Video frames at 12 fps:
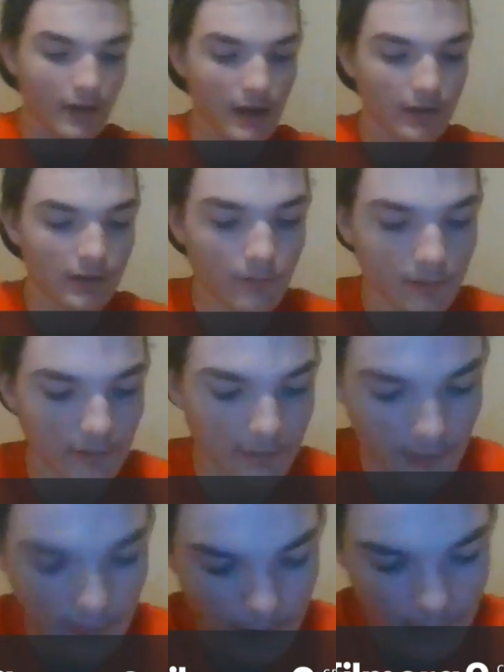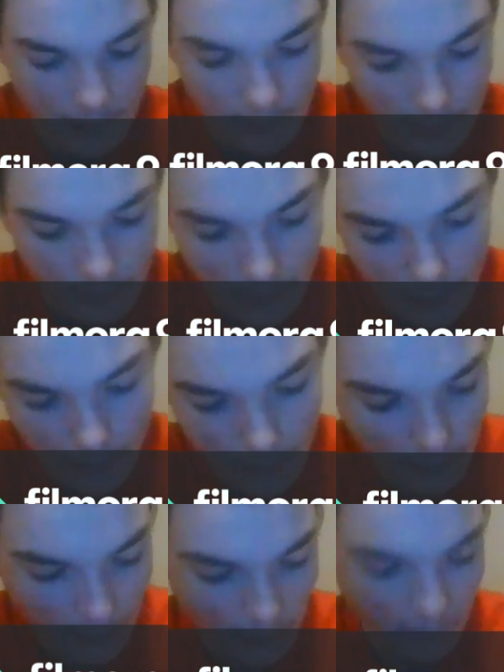that he was done. He couldn't
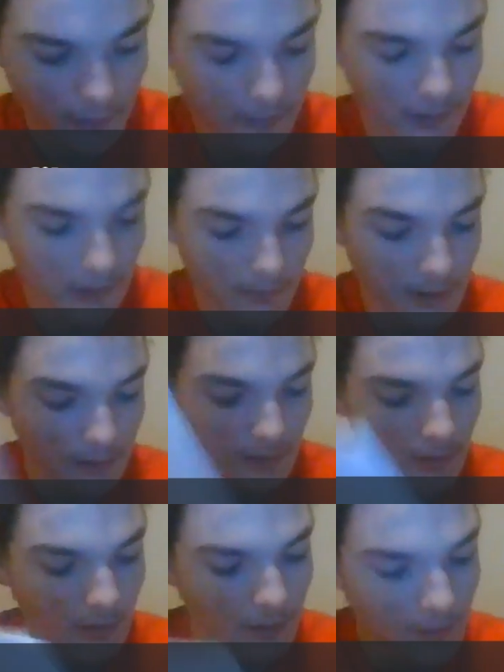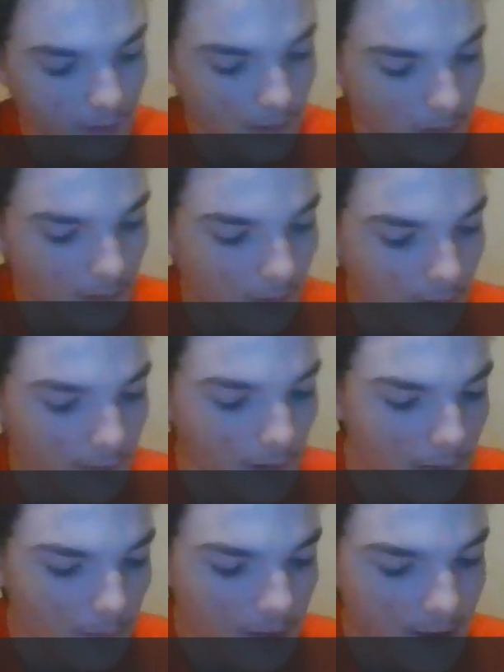deal with all the arguing.
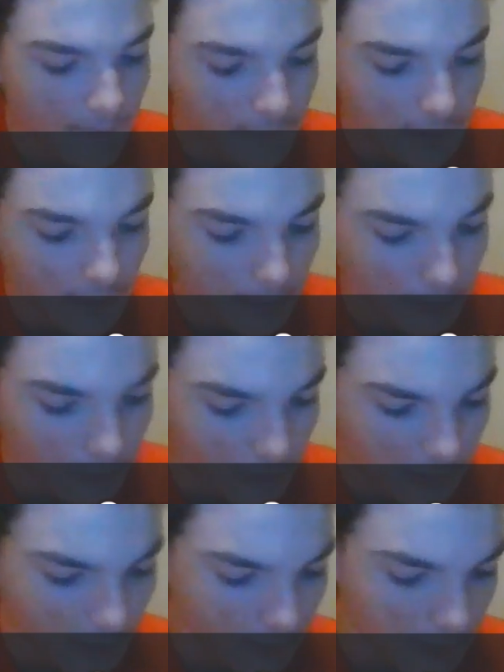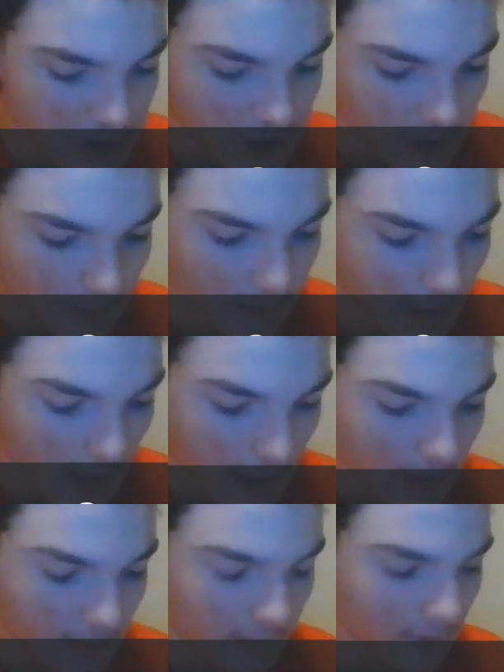Then we have Dear Prudence, which is
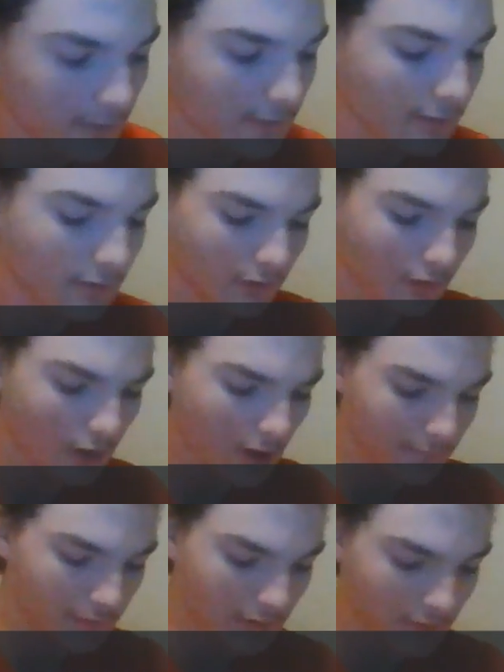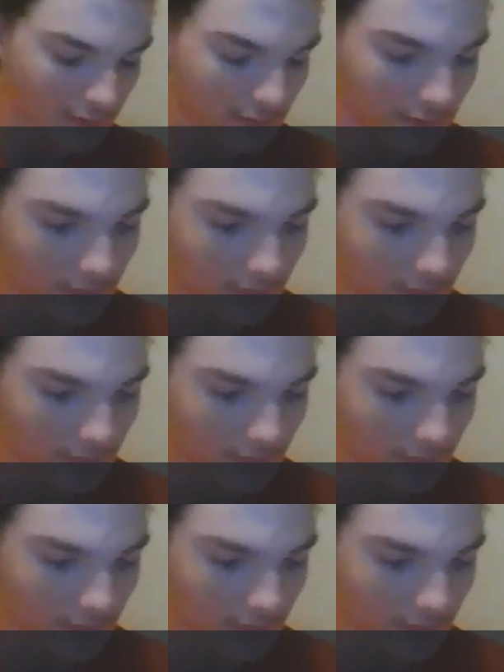a soft